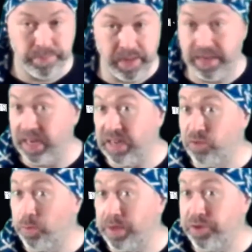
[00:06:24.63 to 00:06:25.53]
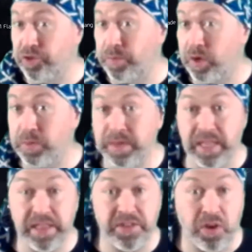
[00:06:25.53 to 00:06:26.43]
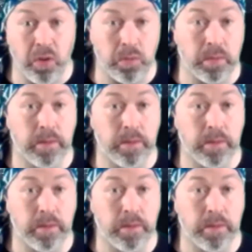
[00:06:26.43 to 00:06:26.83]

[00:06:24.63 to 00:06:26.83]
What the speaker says: I didn't even know my YouTube journey would take this long.